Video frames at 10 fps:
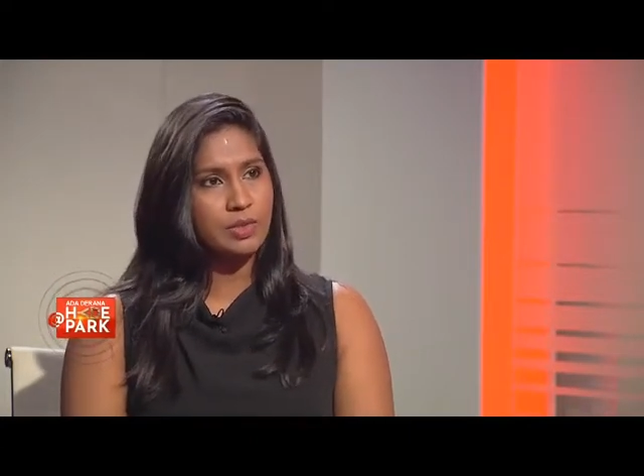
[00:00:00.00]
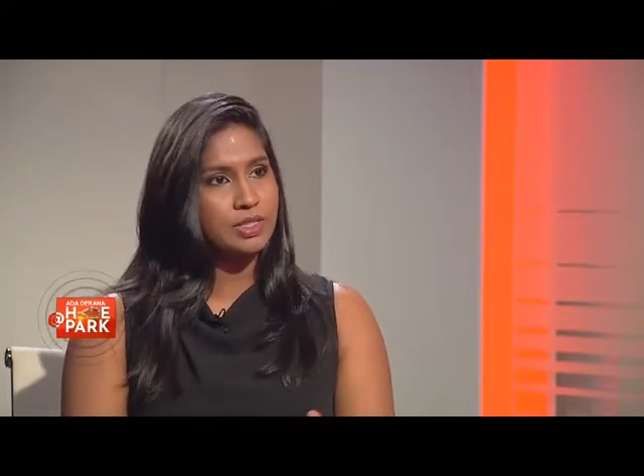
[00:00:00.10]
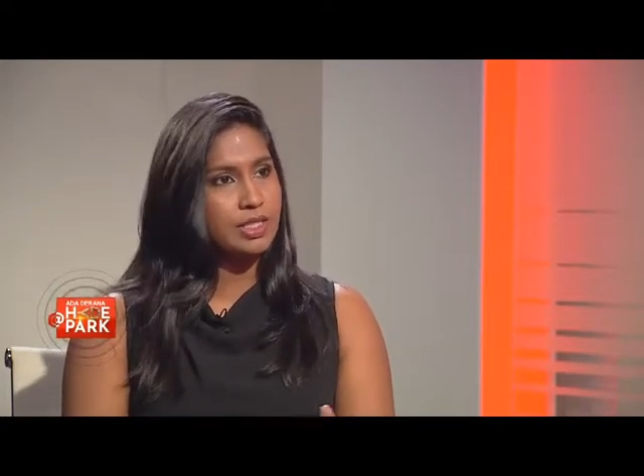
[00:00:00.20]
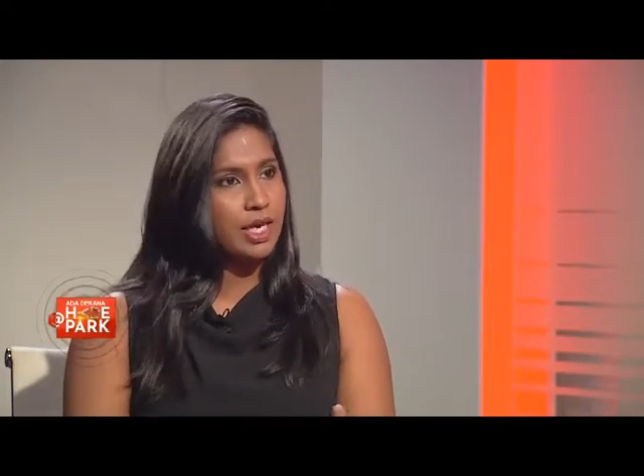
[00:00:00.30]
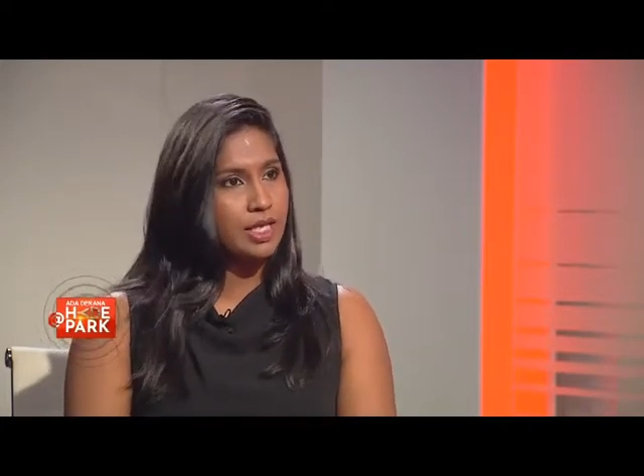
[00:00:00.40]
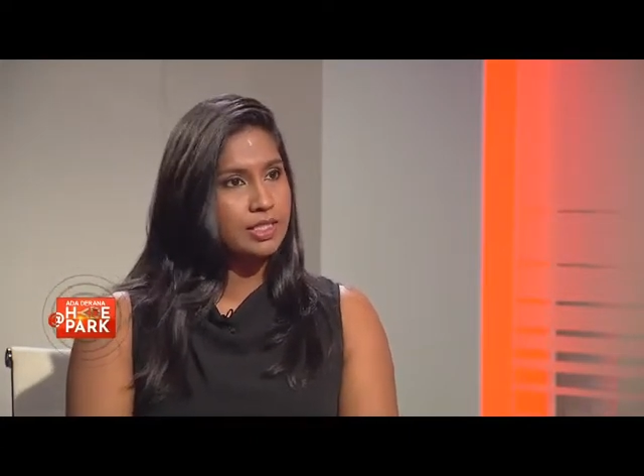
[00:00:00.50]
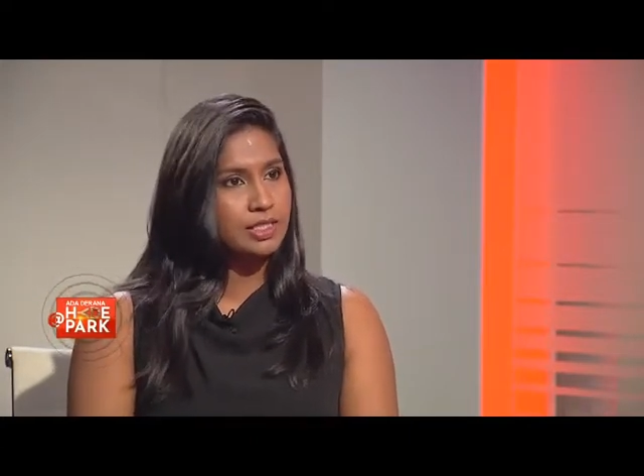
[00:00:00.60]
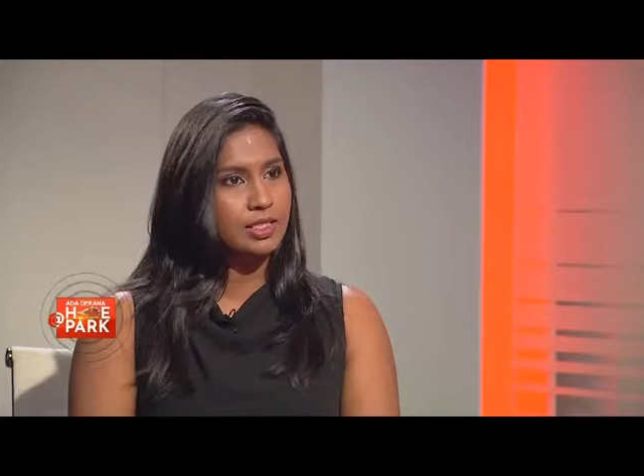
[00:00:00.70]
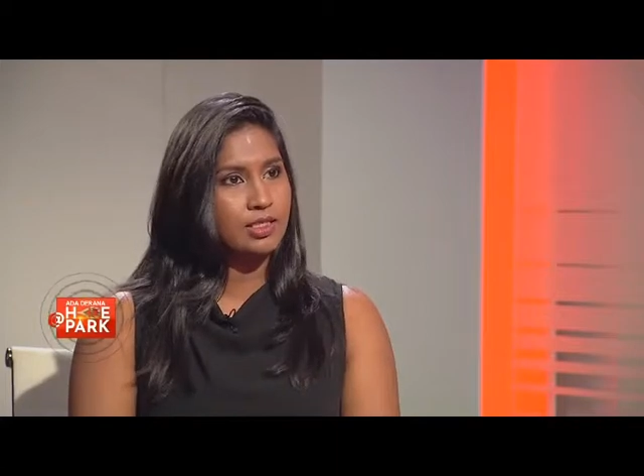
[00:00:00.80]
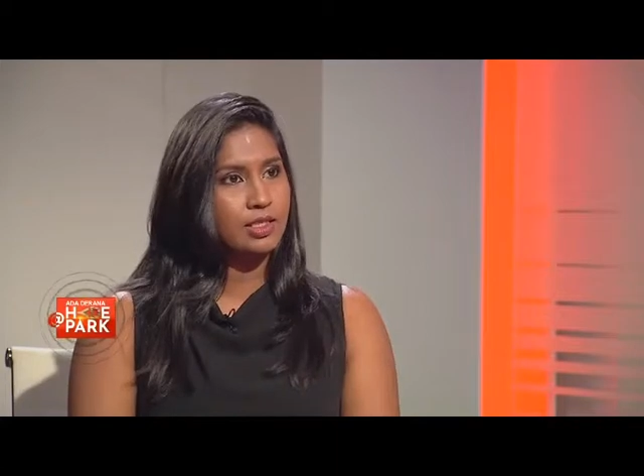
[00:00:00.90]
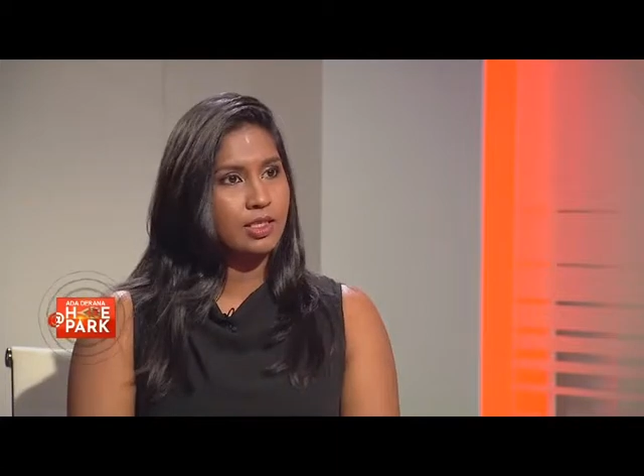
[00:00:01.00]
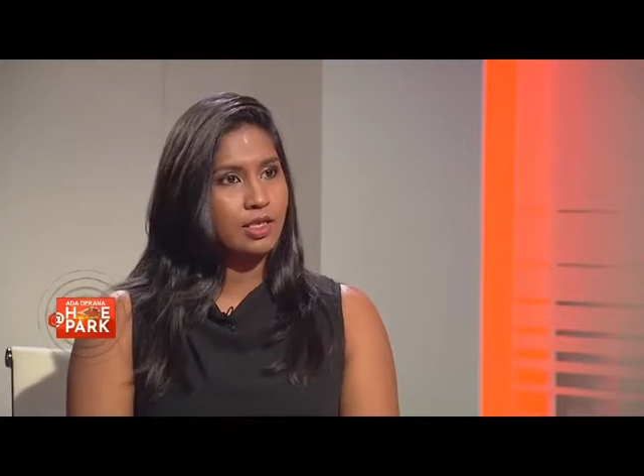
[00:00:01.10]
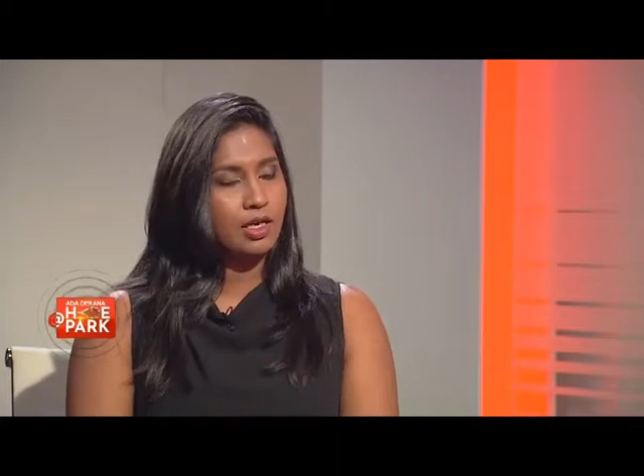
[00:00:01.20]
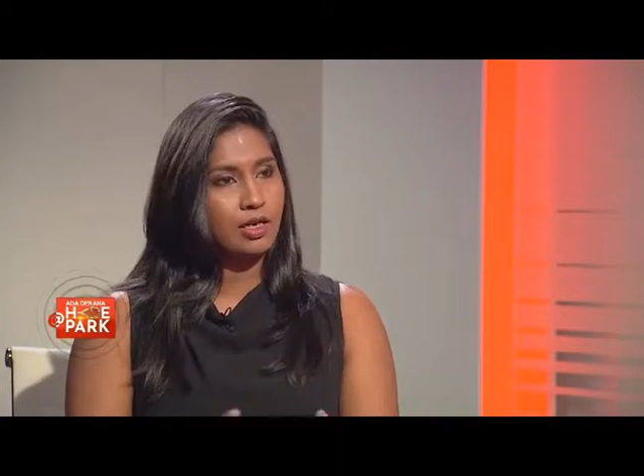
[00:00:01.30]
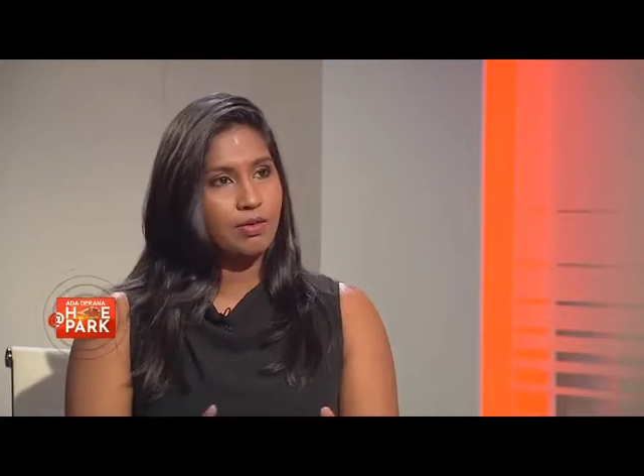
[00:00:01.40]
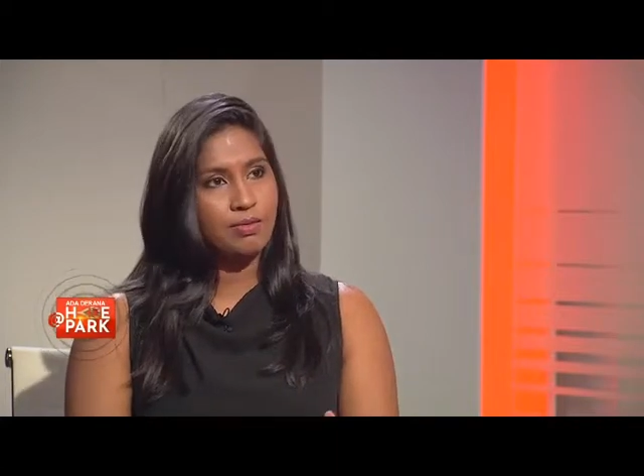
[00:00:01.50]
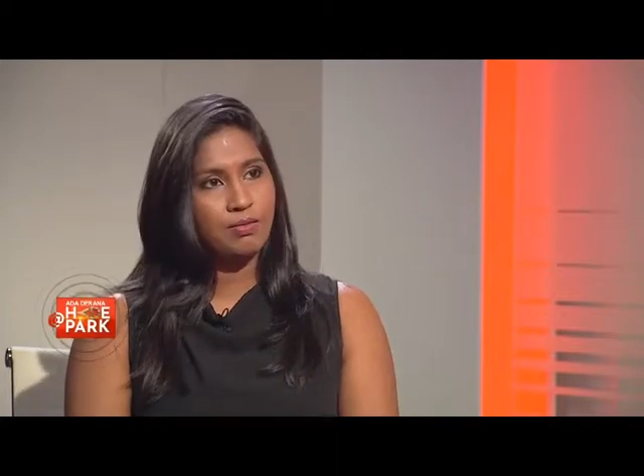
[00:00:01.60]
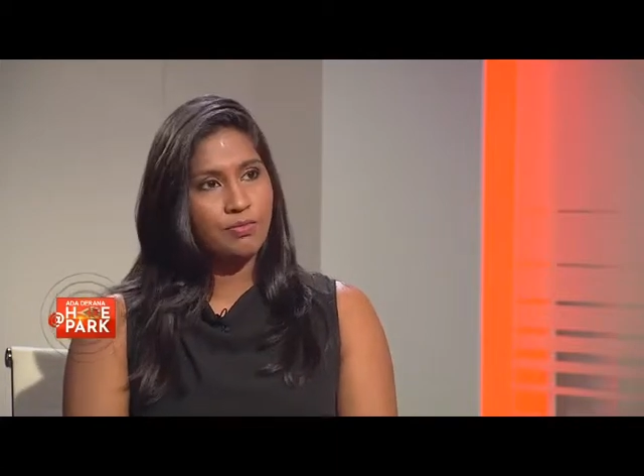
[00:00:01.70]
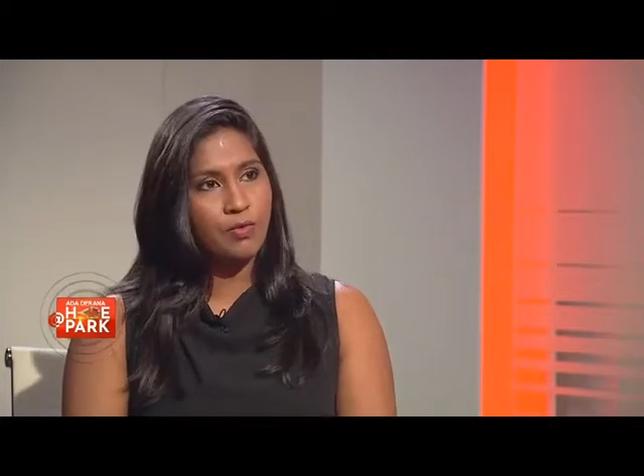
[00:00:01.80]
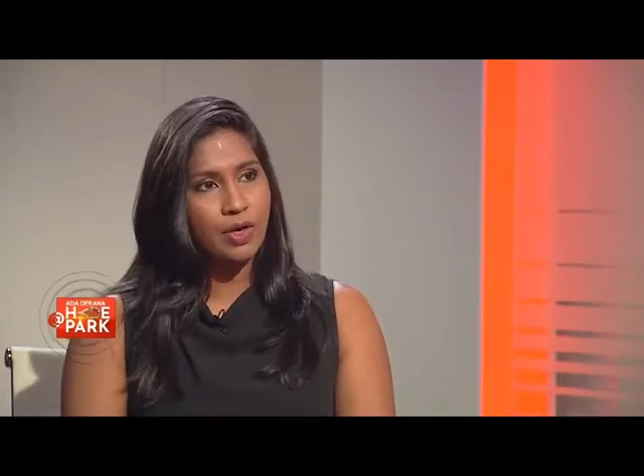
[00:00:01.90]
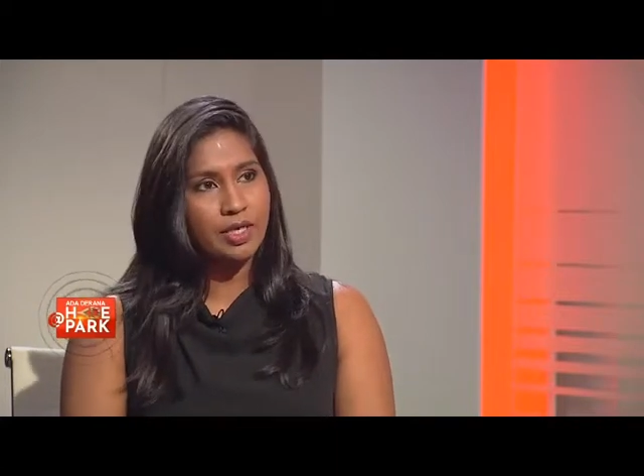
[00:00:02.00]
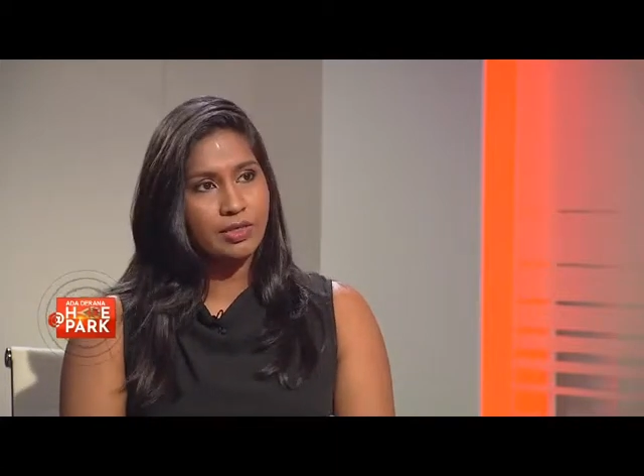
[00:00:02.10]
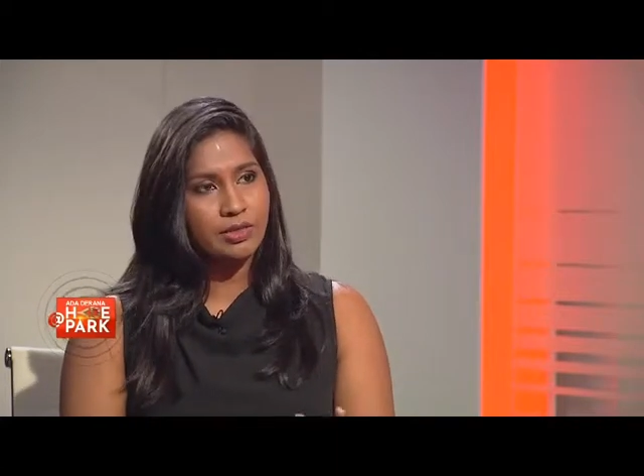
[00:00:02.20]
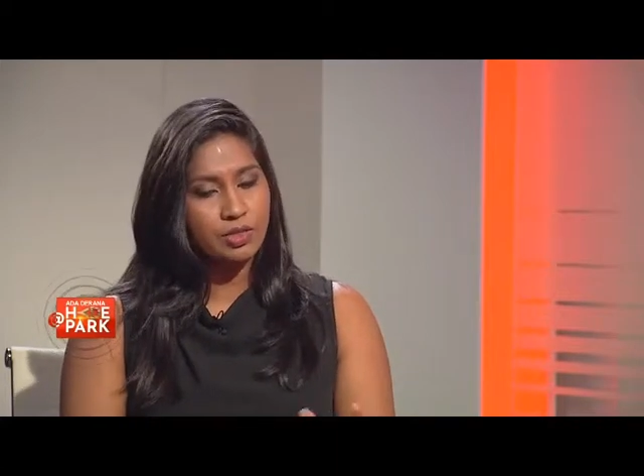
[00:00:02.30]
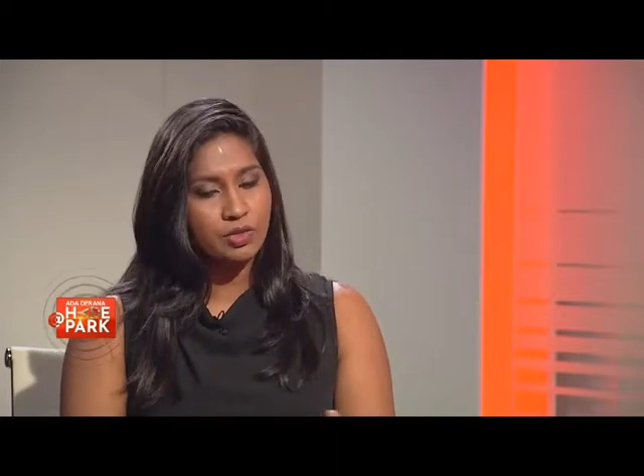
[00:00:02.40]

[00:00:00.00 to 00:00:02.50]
He was against foreign